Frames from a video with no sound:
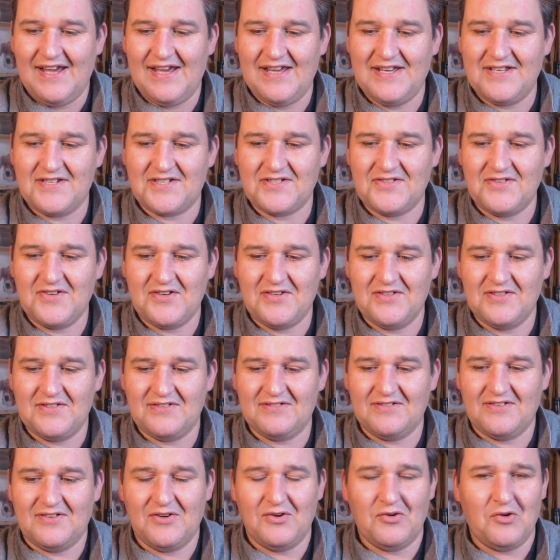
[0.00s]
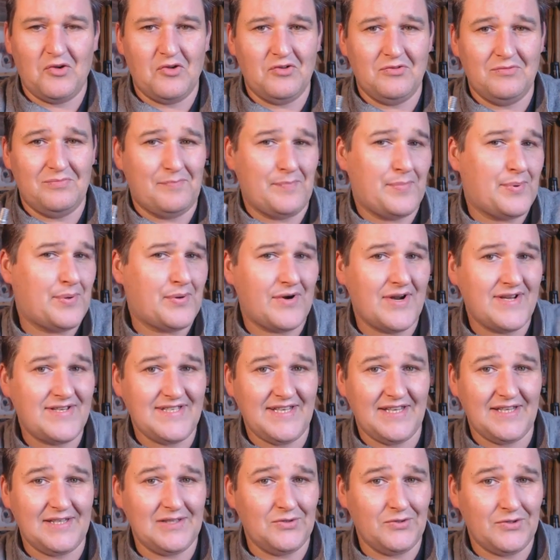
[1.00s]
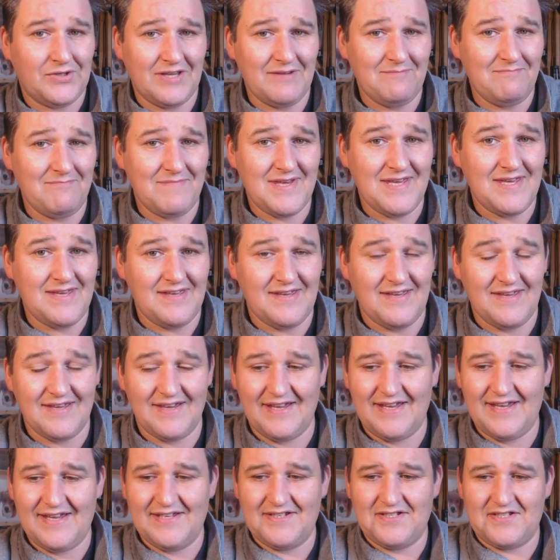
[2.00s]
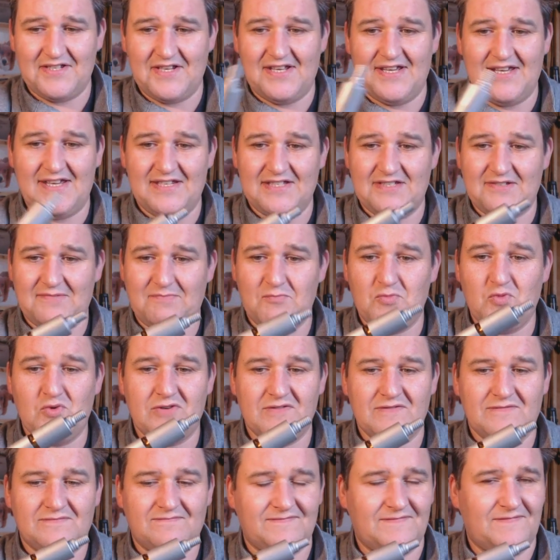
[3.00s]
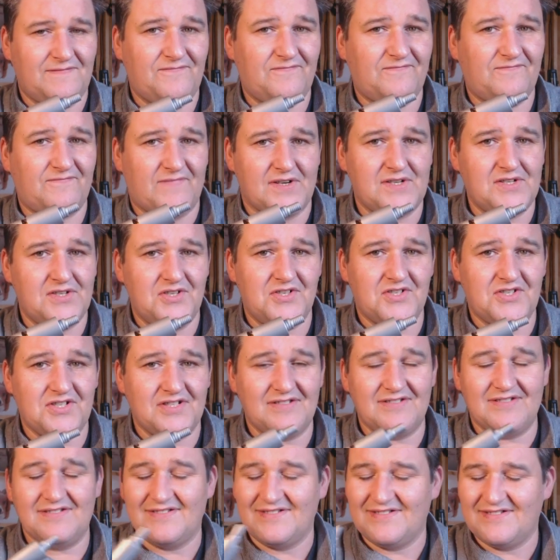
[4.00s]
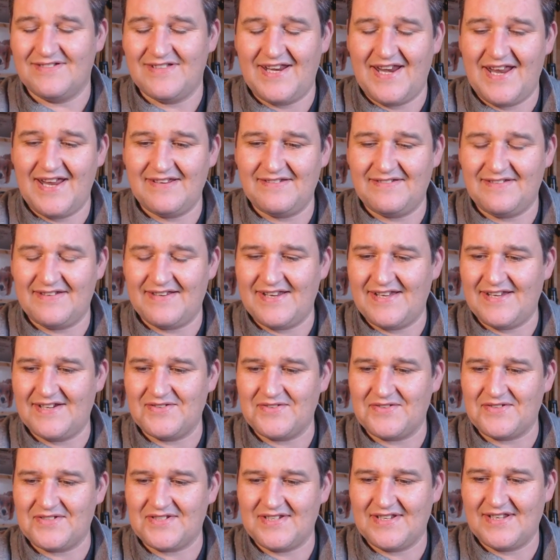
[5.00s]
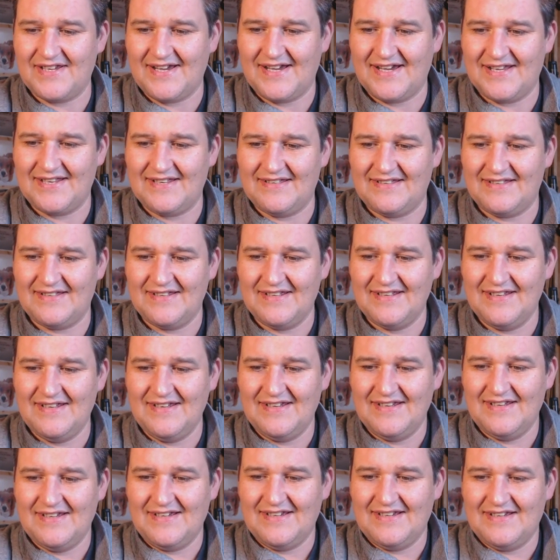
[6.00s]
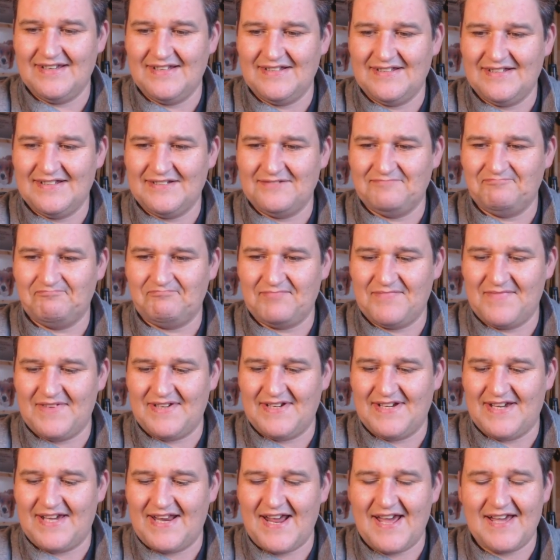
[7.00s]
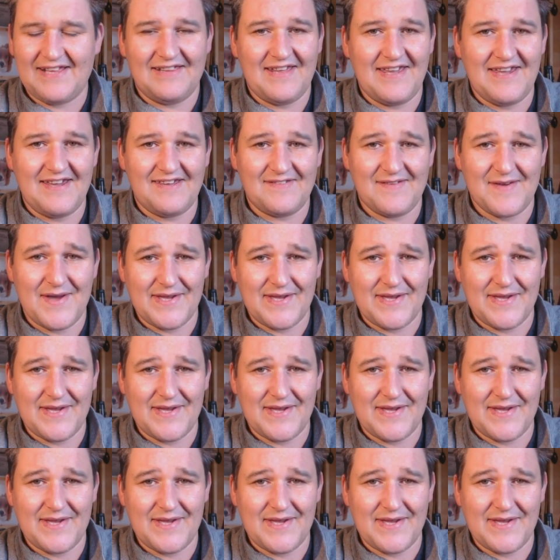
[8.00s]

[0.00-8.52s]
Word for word: It's not all pretty, look at me. It's more function than anything else, and I like